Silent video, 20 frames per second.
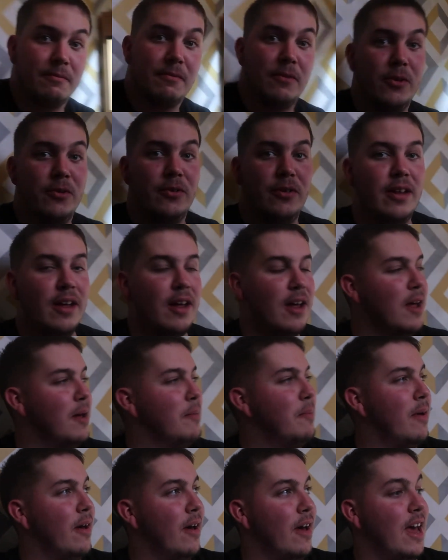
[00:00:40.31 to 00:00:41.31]
food.
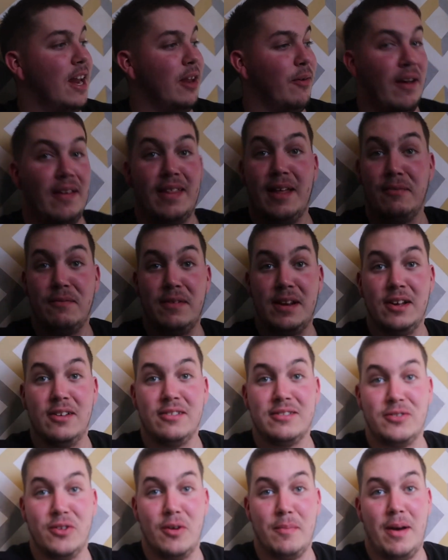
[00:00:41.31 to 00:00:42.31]
But anyway, that video
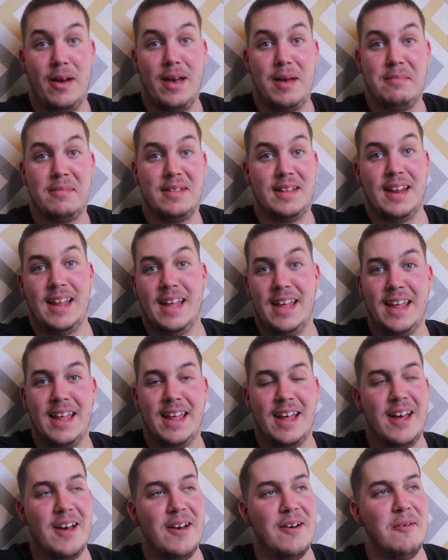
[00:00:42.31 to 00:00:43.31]
is not about him today.
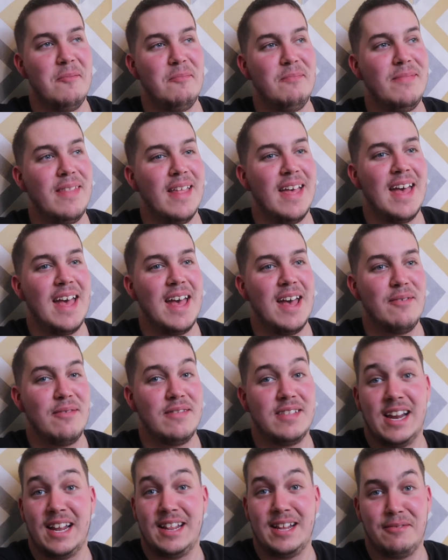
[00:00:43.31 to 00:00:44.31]
We've
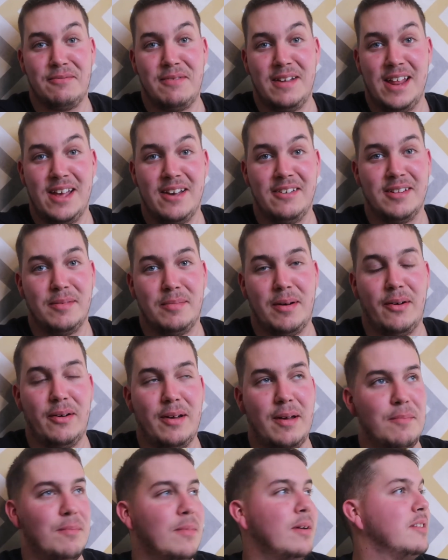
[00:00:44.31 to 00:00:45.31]
done enough videos about
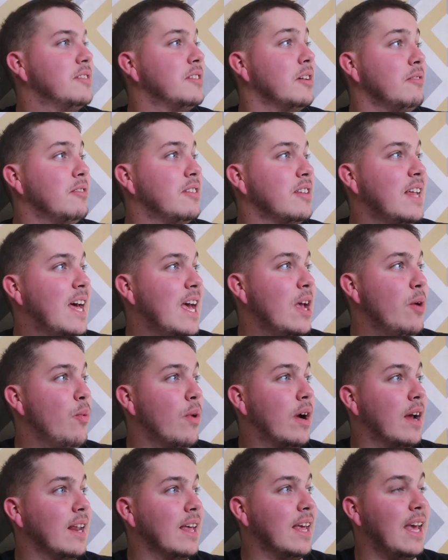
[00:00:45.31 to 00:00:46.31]
him, so today we're
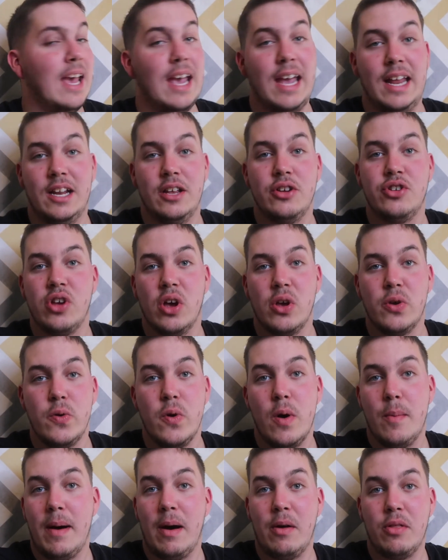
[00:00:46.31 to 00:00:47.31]
going to get in and show you
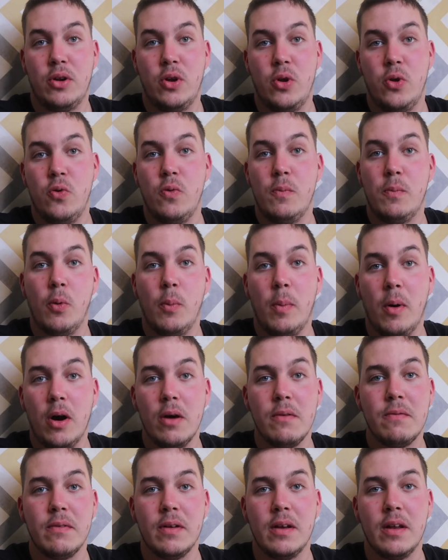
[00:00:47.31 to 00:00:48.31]
about the new ball
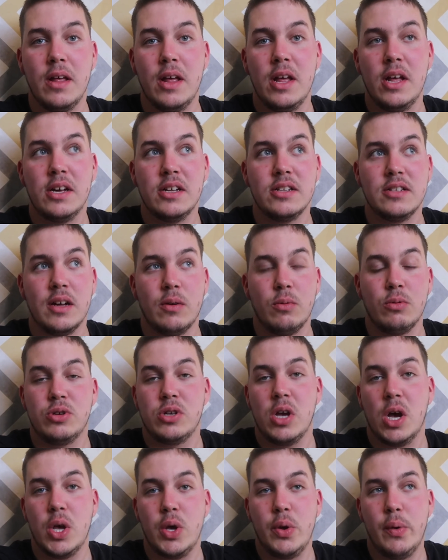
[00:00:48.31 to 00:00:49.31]
python. So we'll
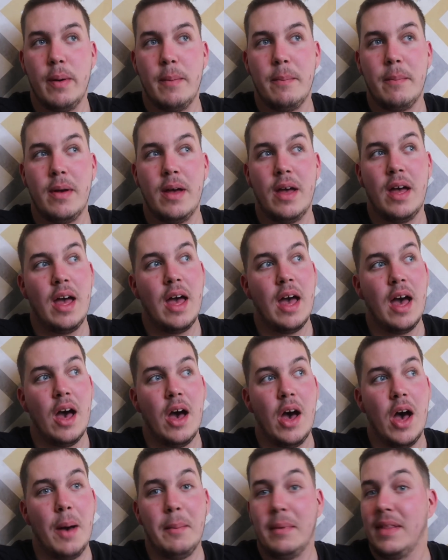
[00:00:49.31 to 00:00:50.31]
show you him,
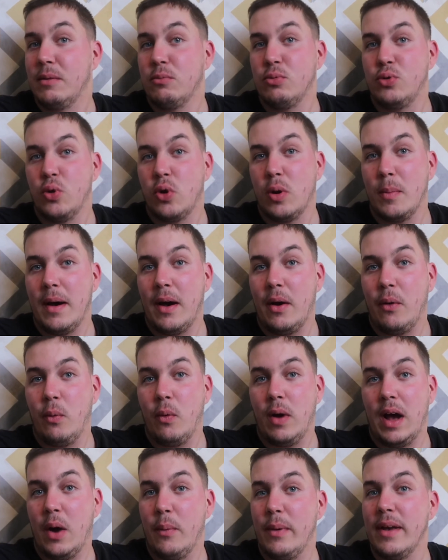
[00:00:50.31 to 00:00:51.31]
and then we'll talk about
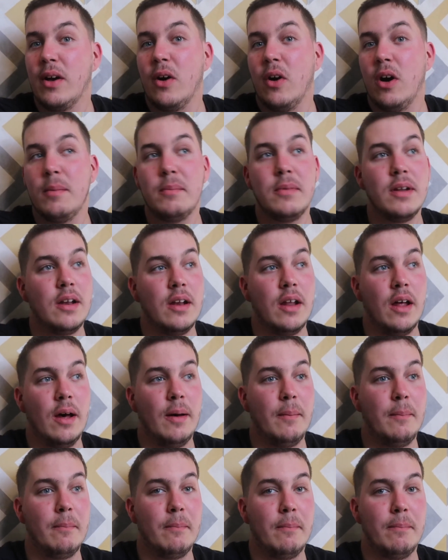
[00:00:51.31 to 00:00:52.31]
how we got him and
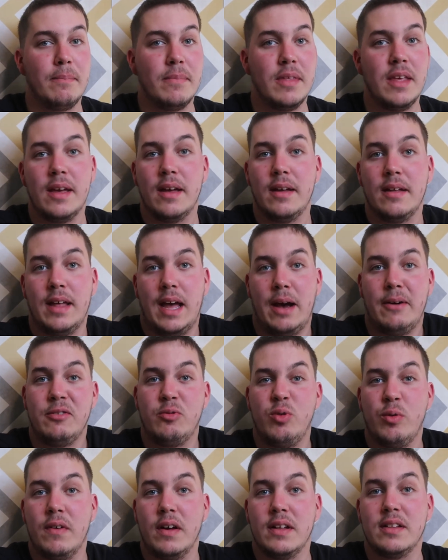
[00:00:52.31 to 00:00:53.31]
yeah, how he's
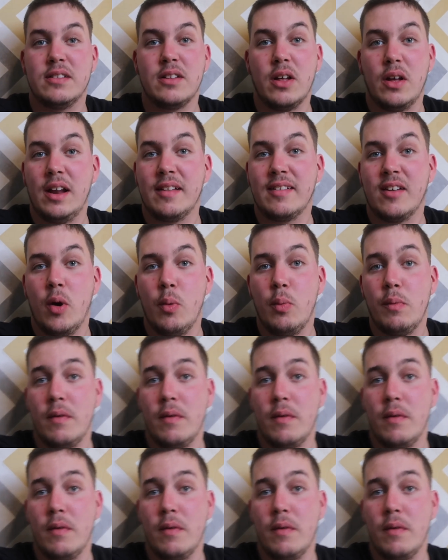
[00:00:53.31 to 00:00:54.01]
with us. So let's get on with